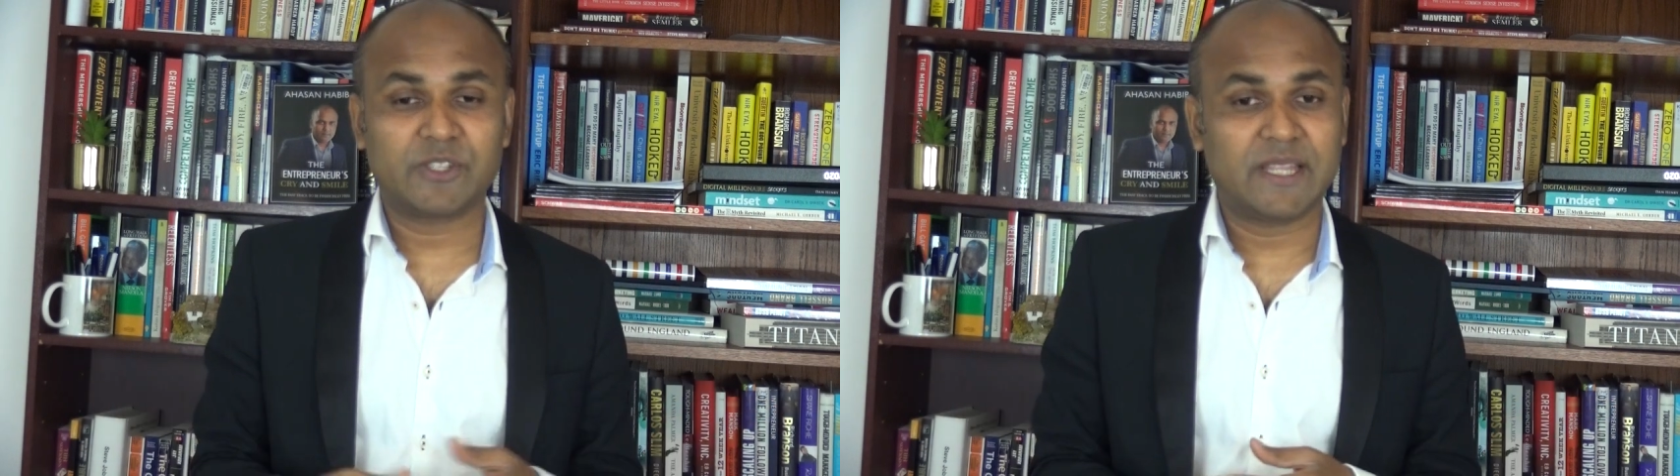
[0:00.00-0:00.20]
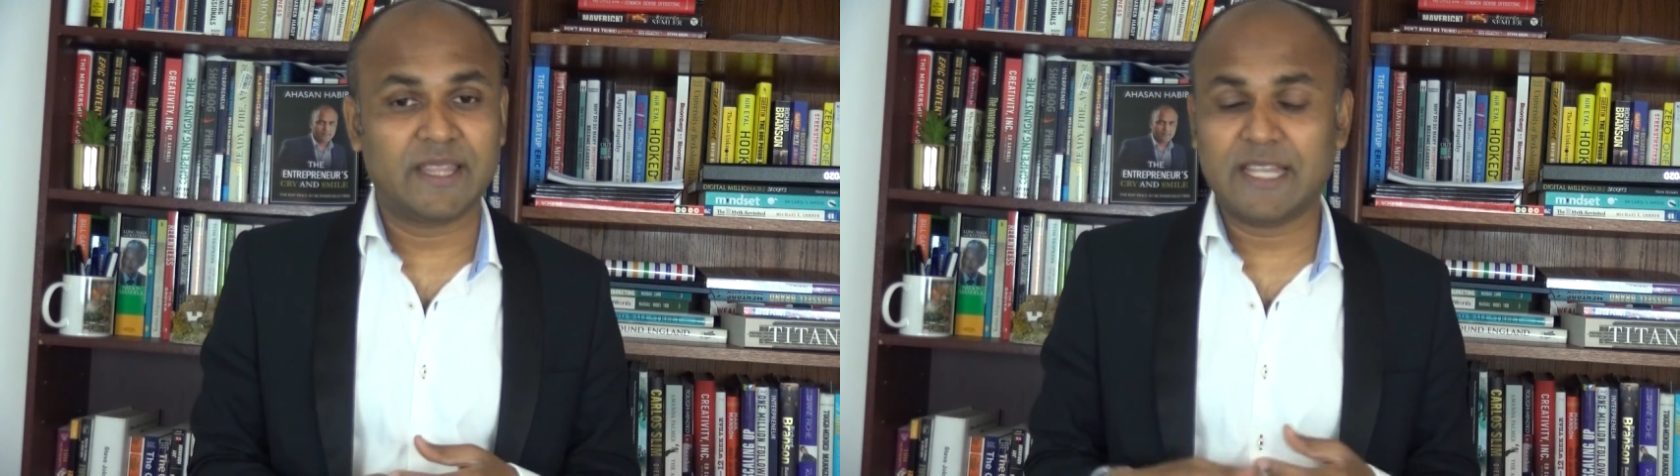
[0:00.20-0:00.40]

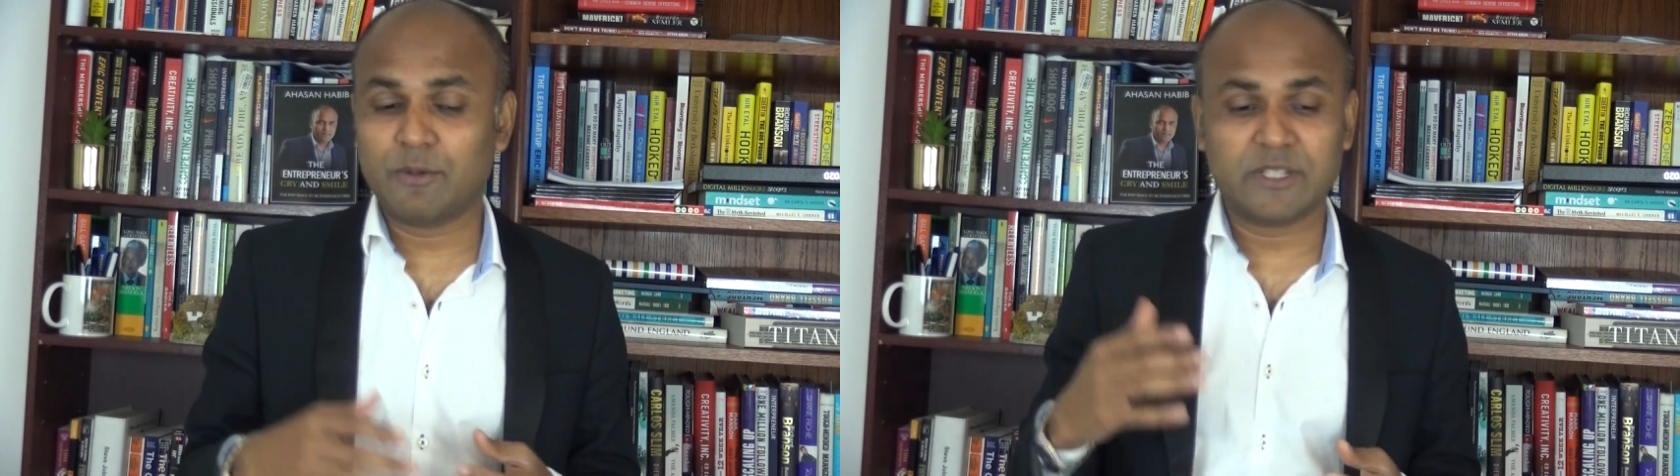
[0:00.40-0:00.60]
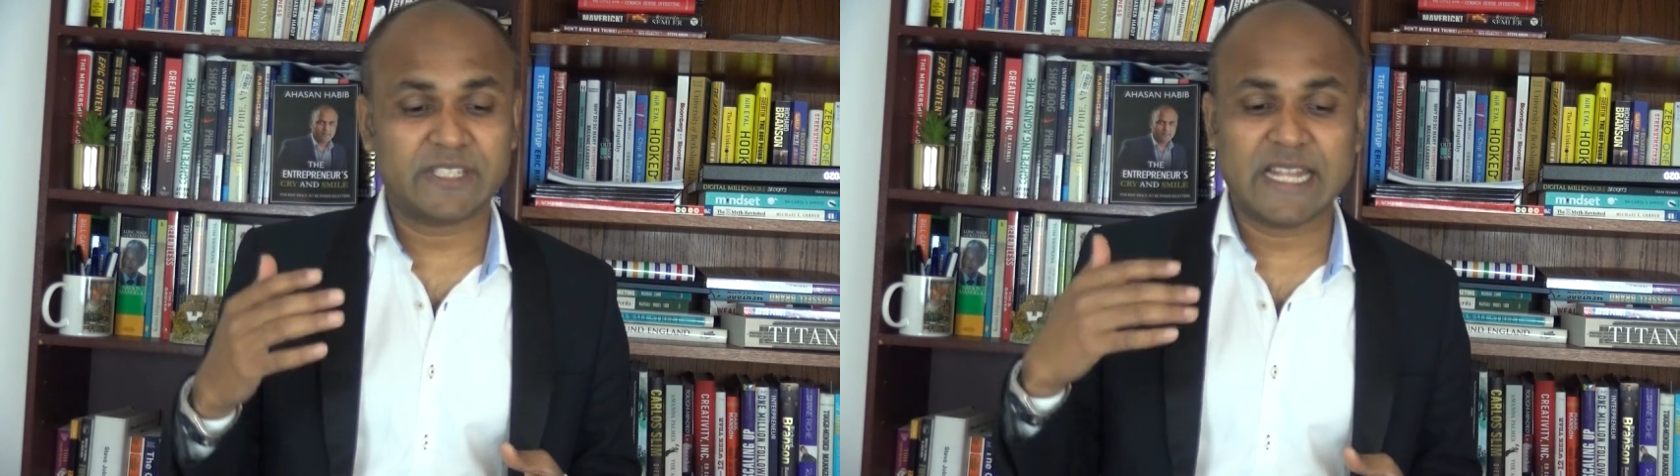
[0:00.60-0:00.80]
and that
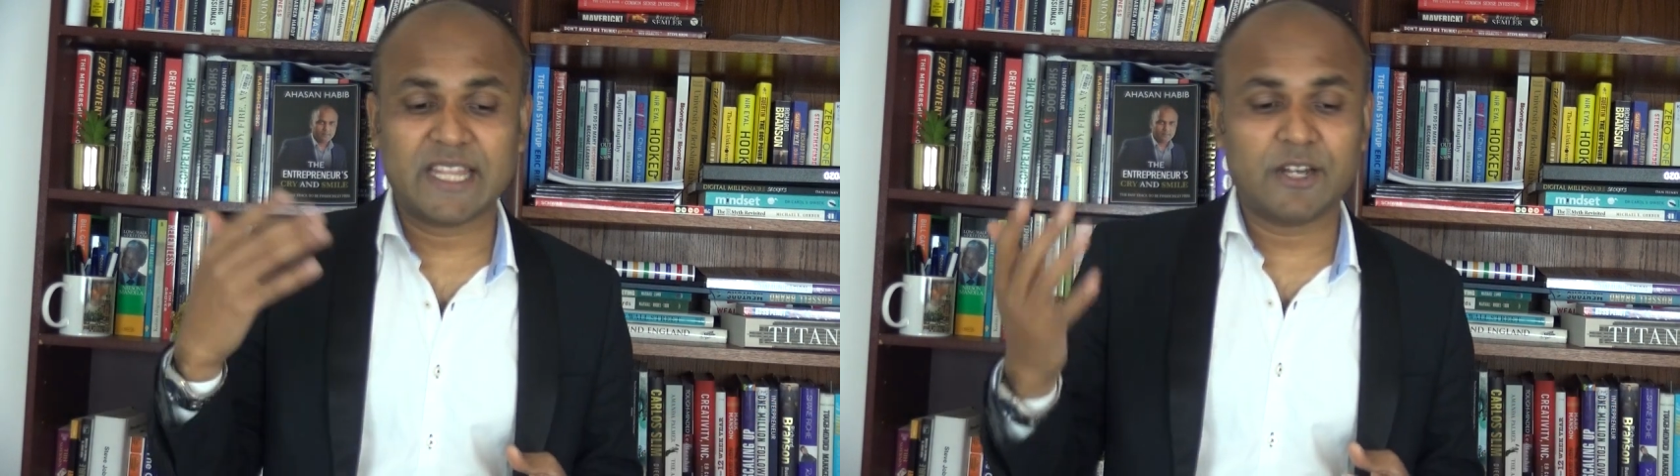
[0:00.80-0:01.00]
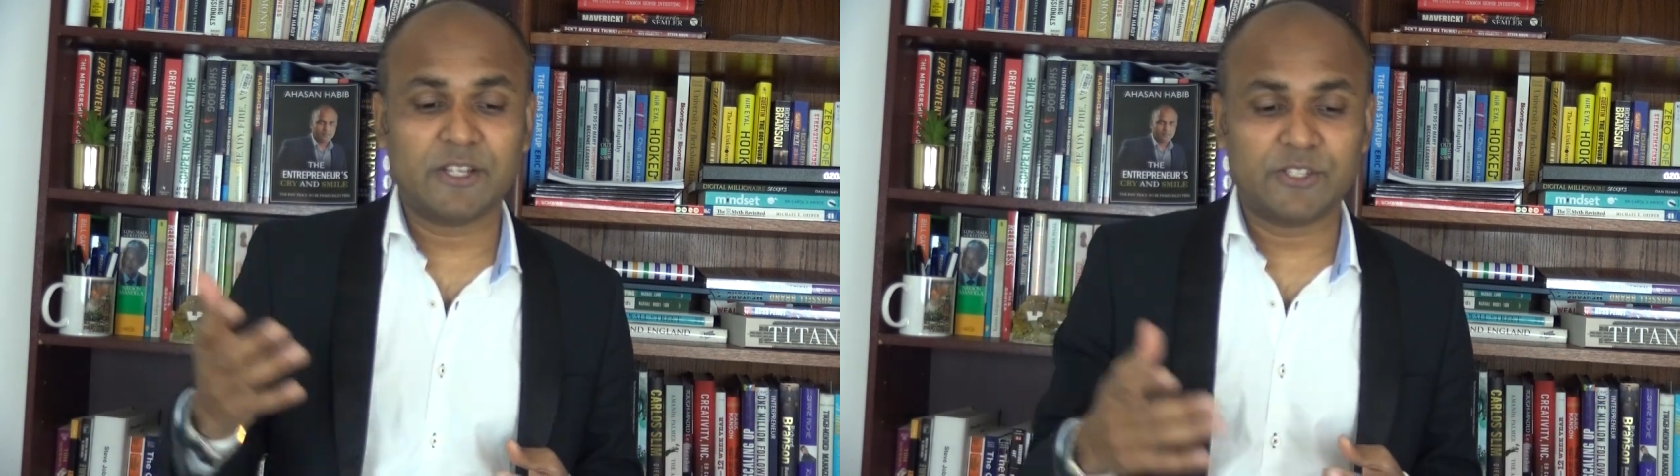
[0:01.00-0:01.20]
was
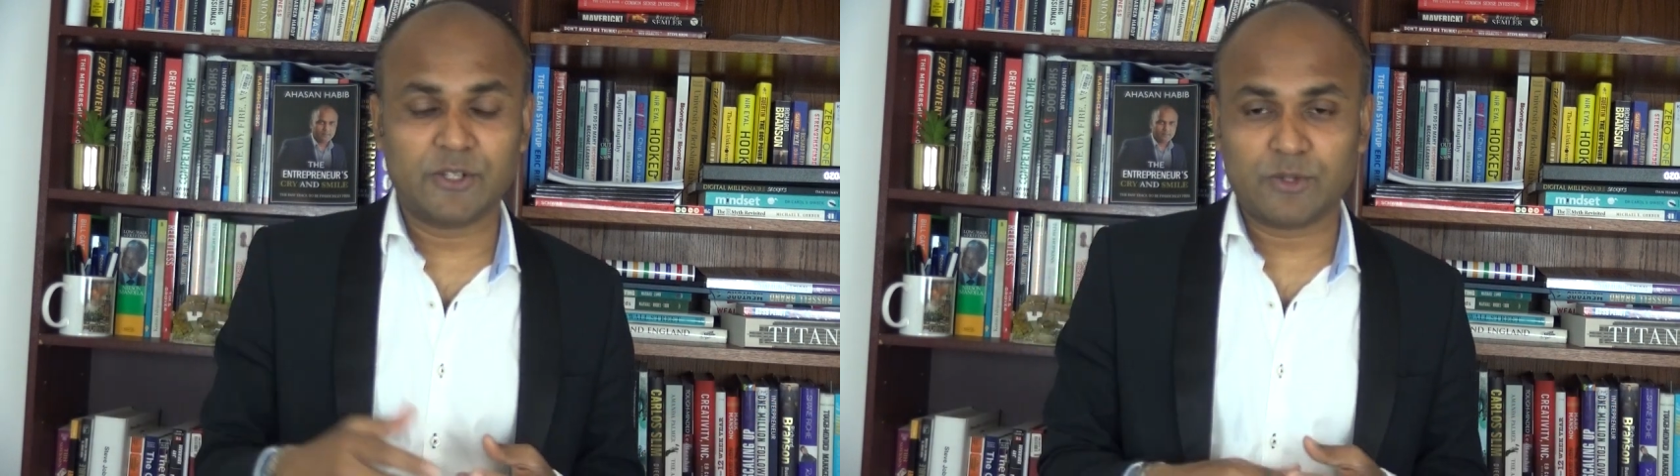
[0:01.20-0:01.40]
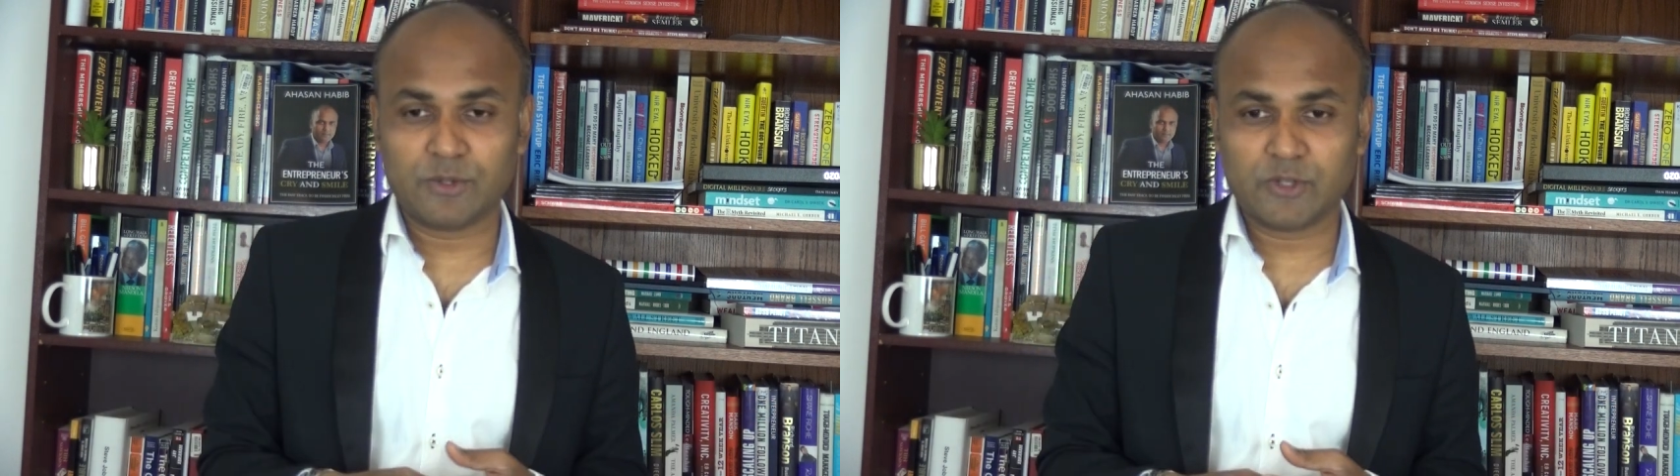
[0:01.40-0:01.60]
another
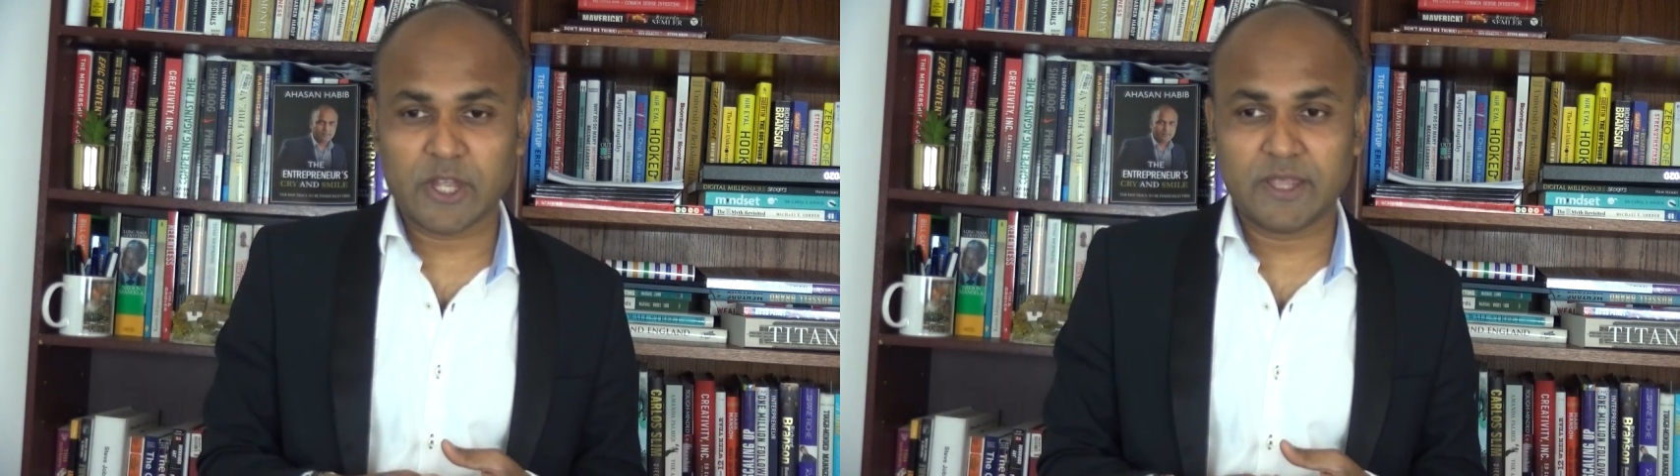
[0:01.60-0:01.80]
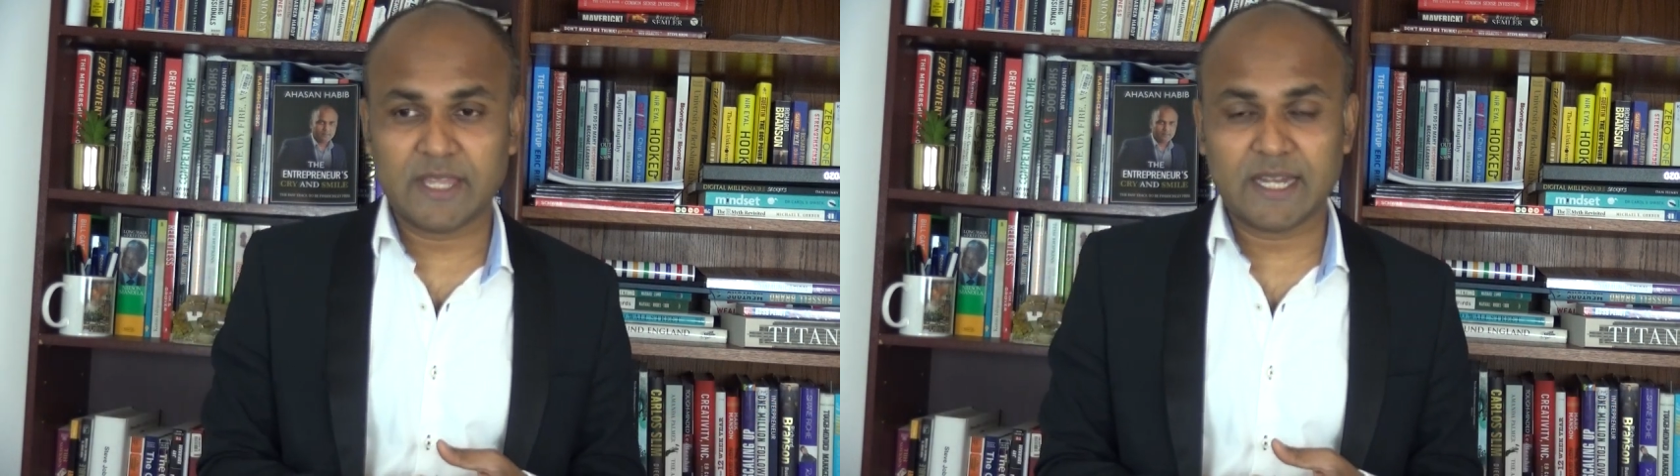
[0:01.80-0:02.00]
reason to
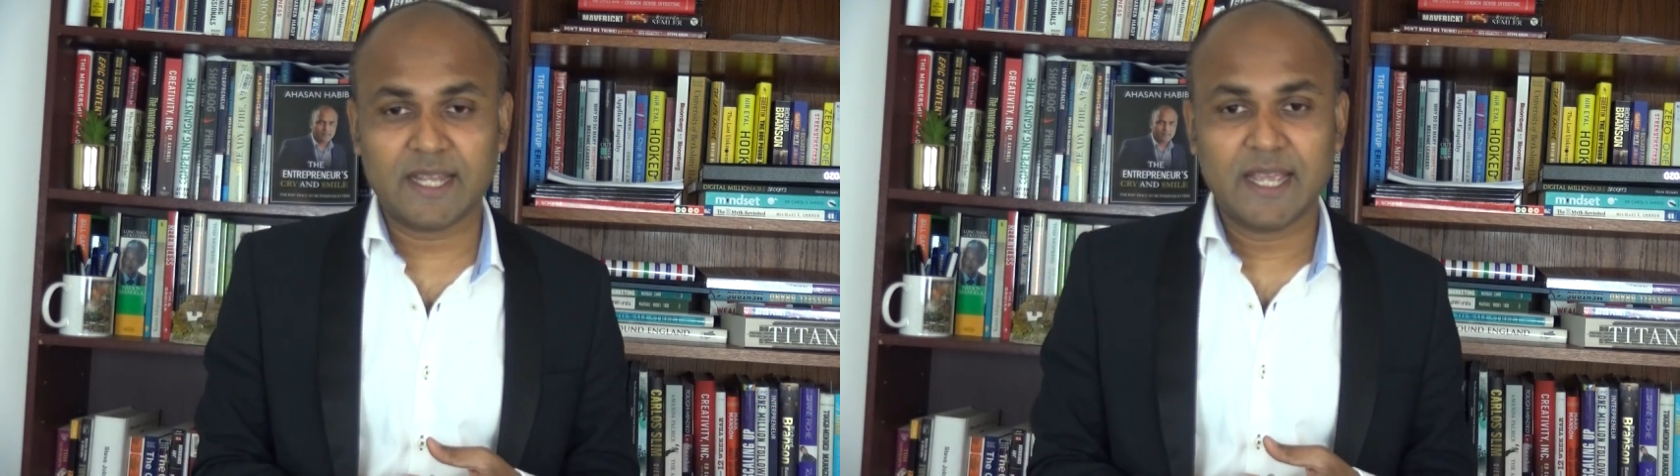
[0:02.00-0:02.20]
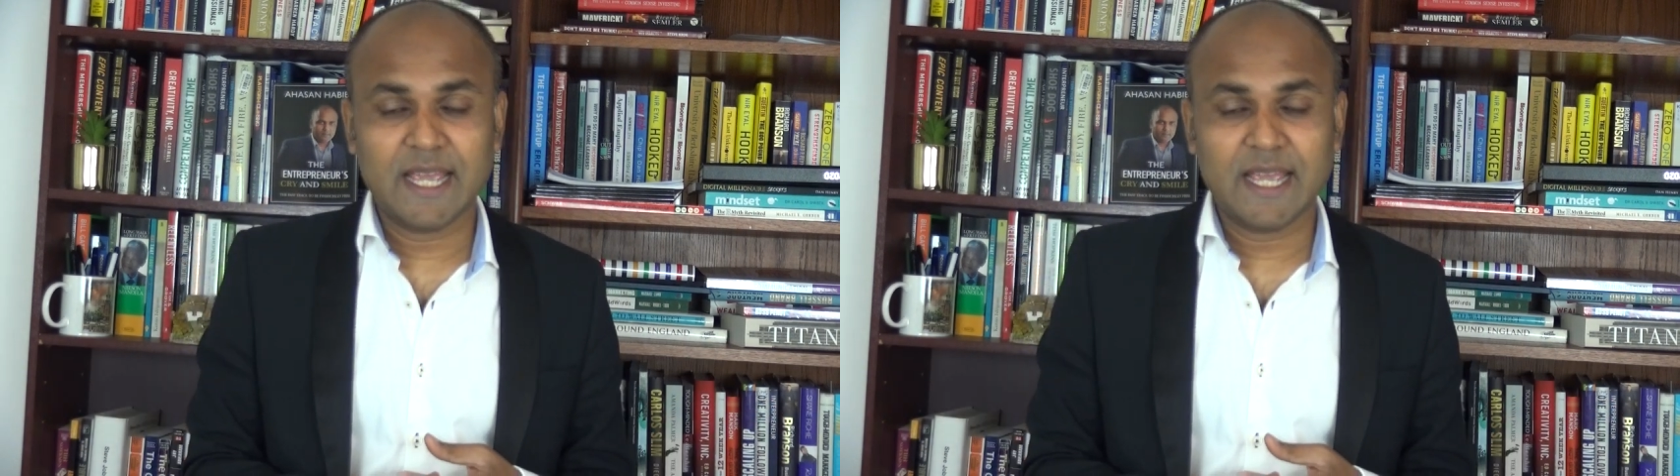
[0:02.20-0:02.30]
join that.